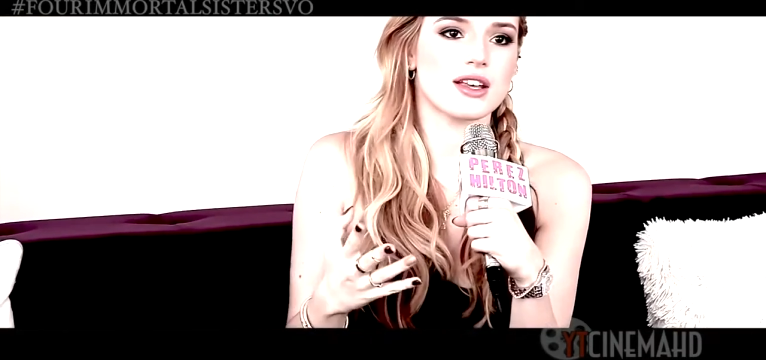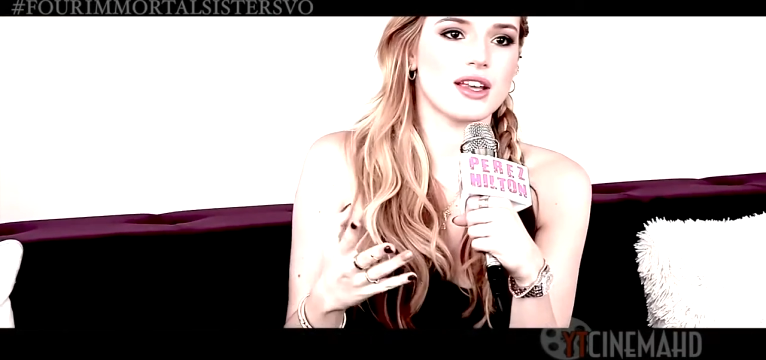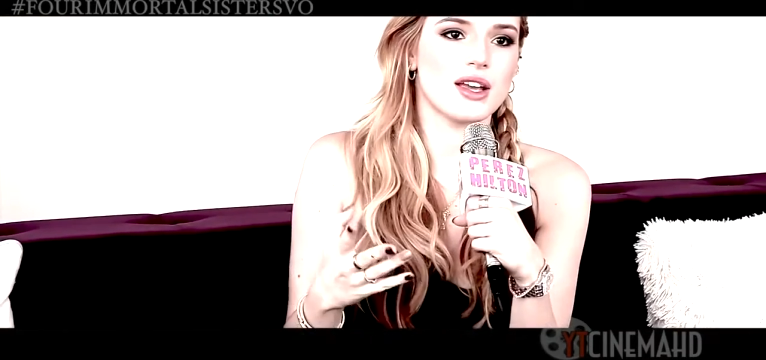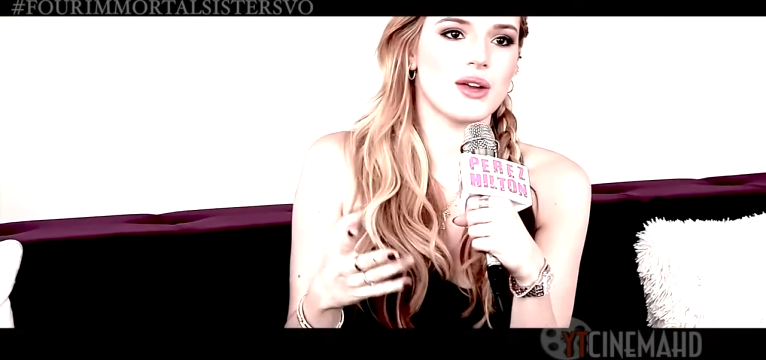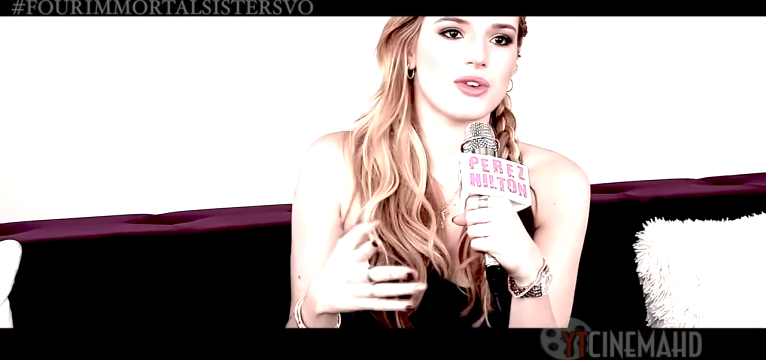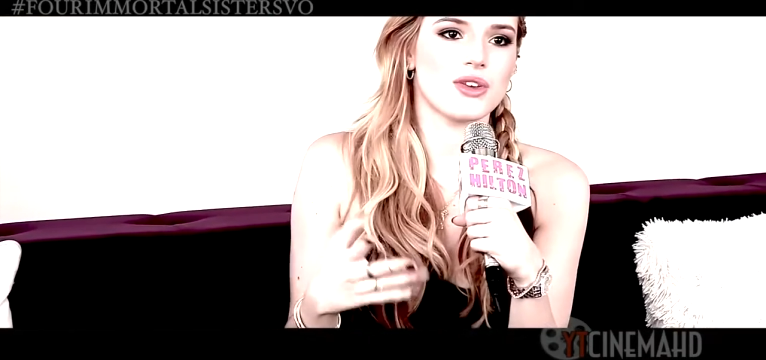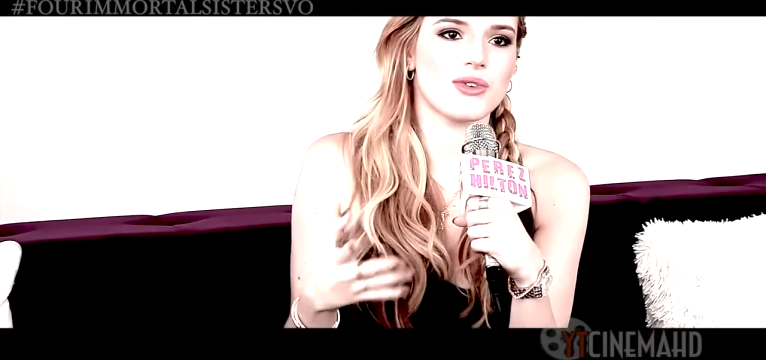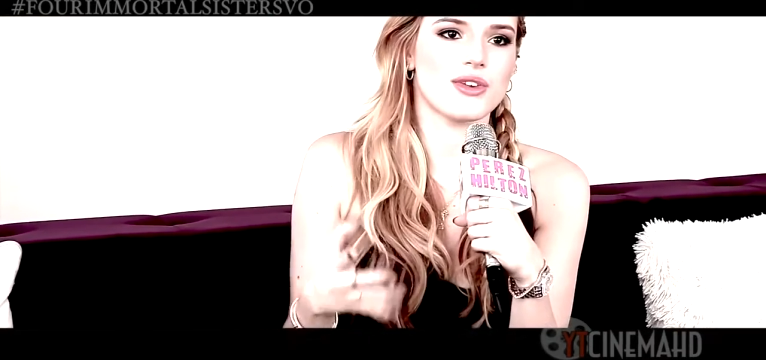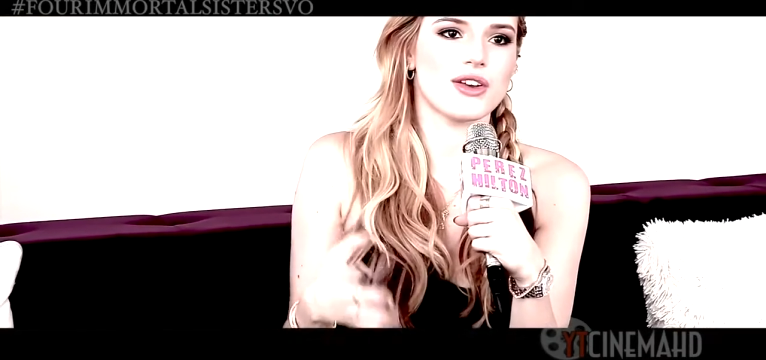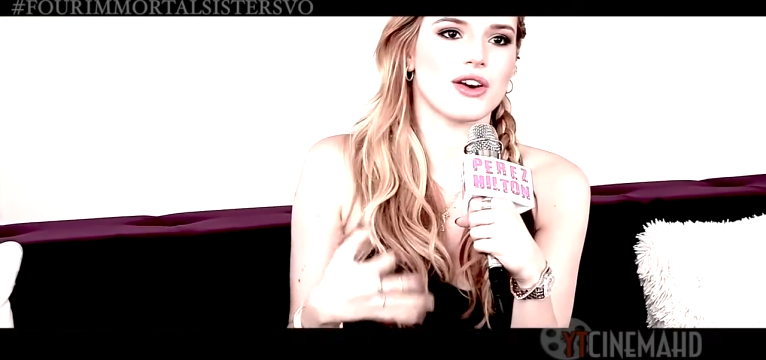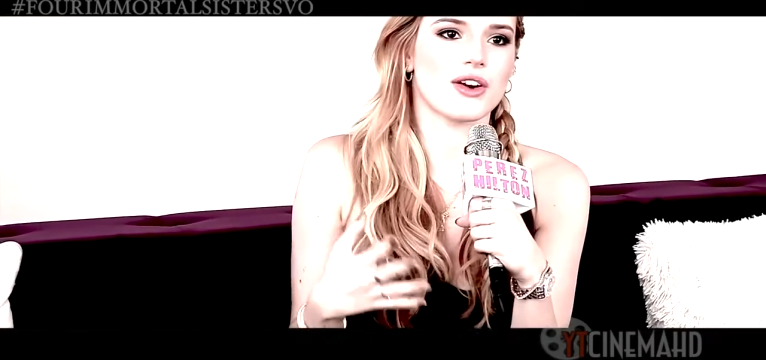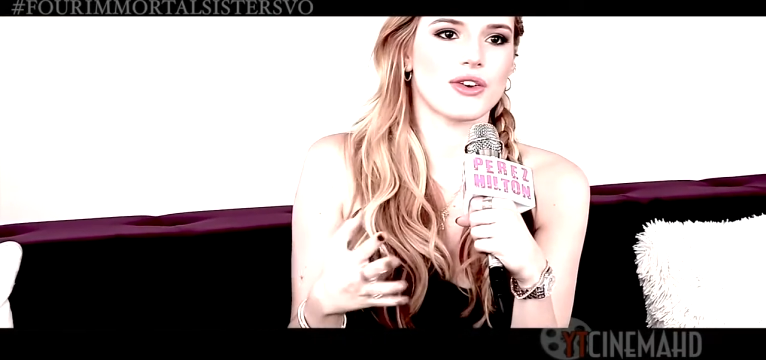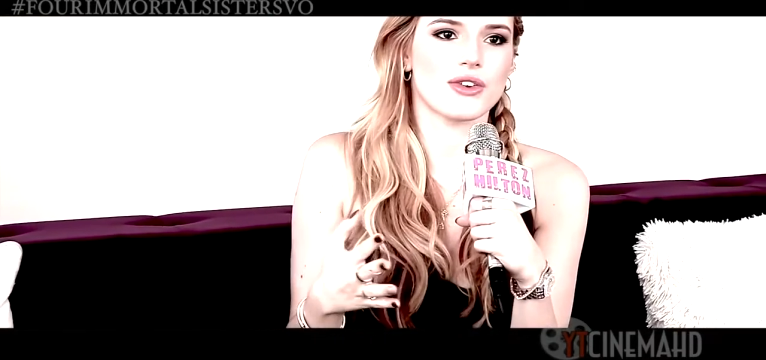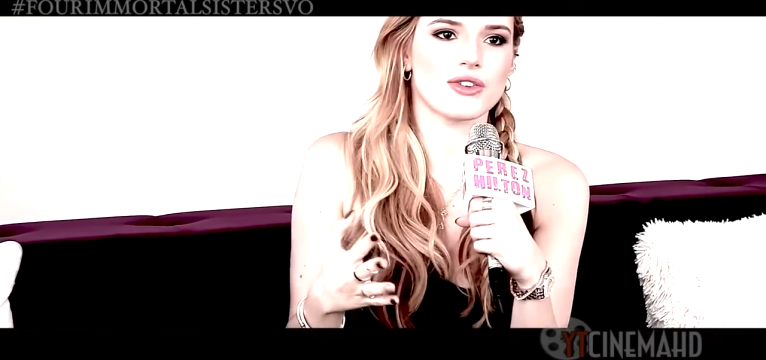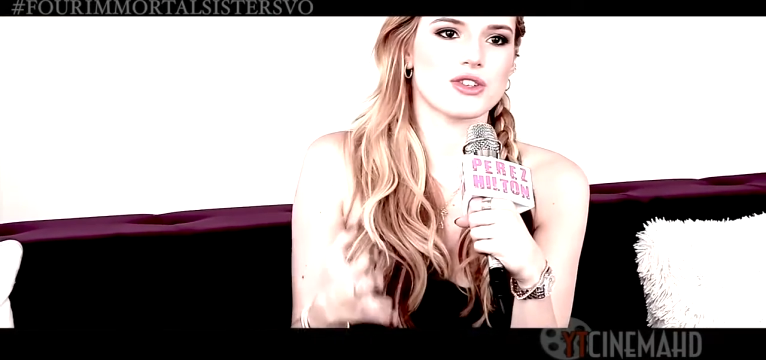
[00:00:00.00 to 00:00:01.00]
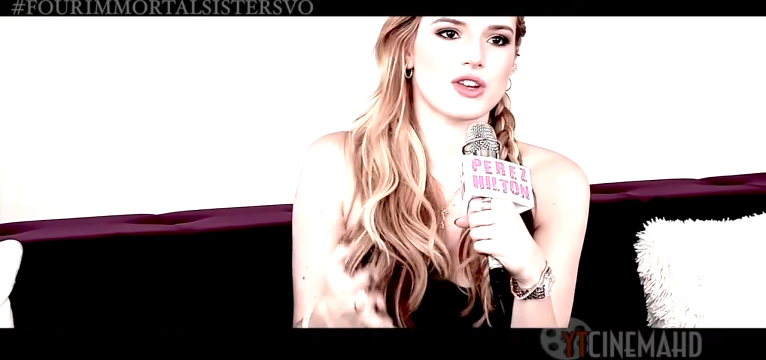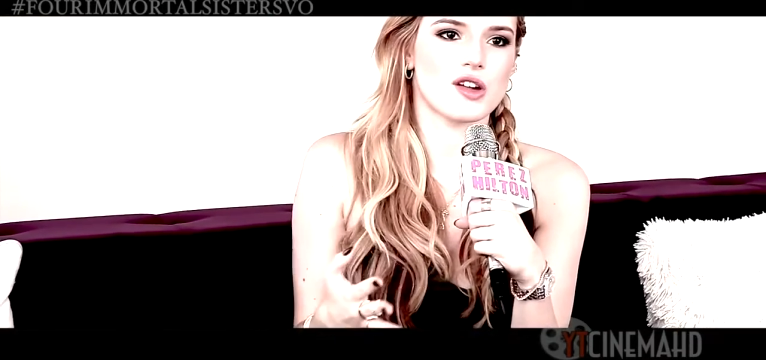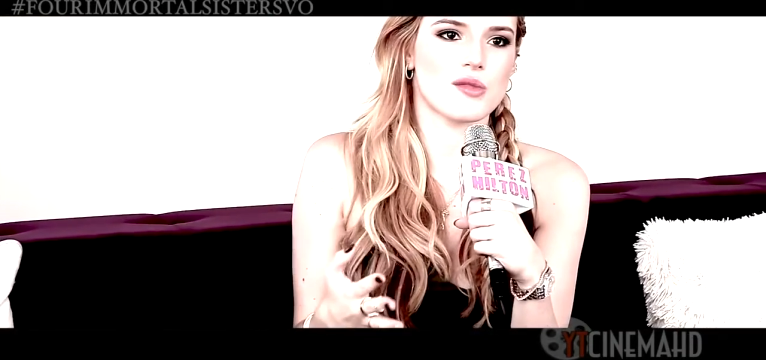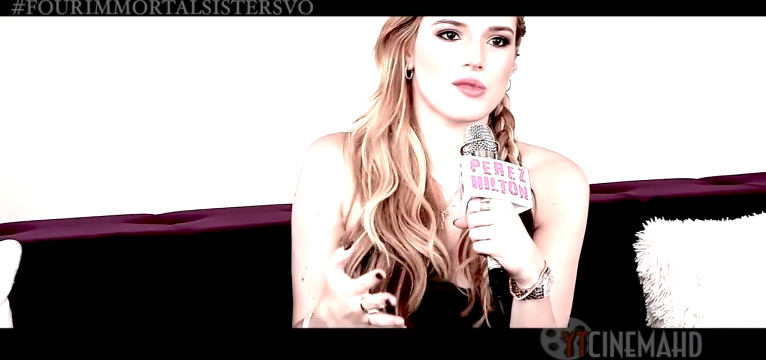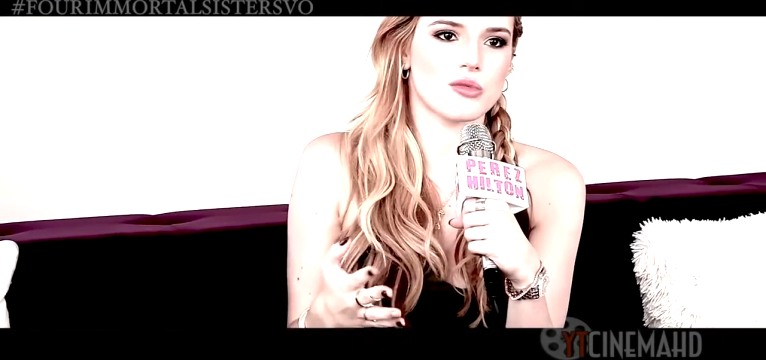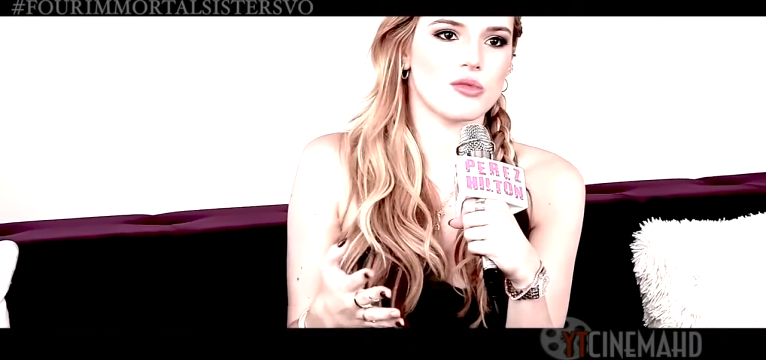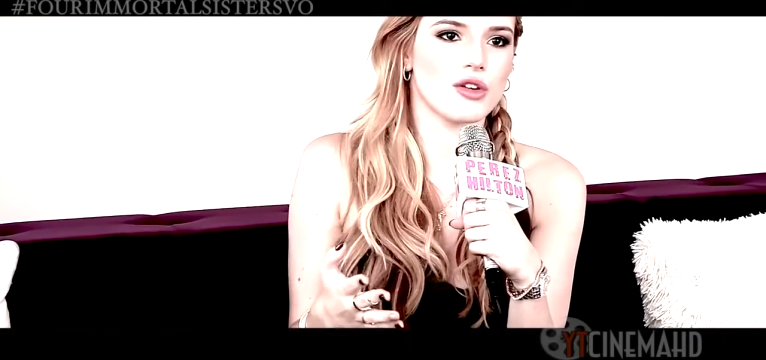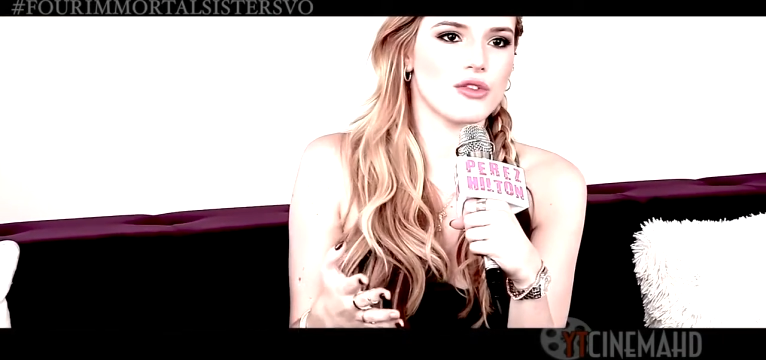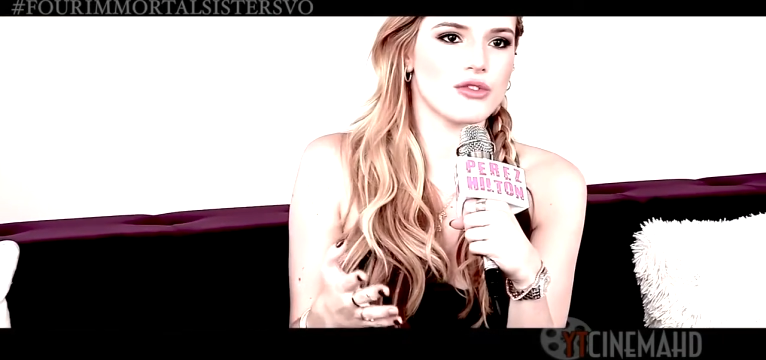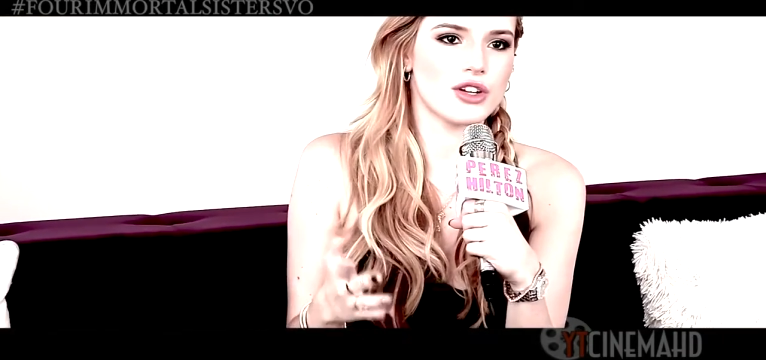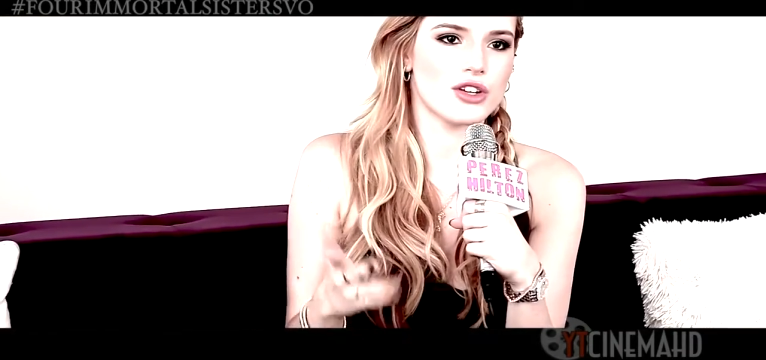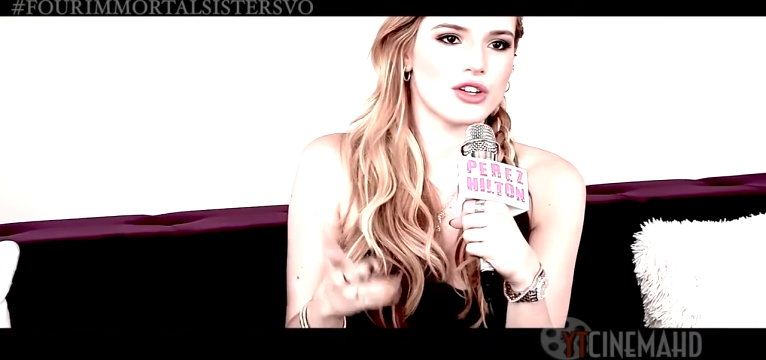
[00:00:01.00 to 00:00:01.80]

fire, Aqua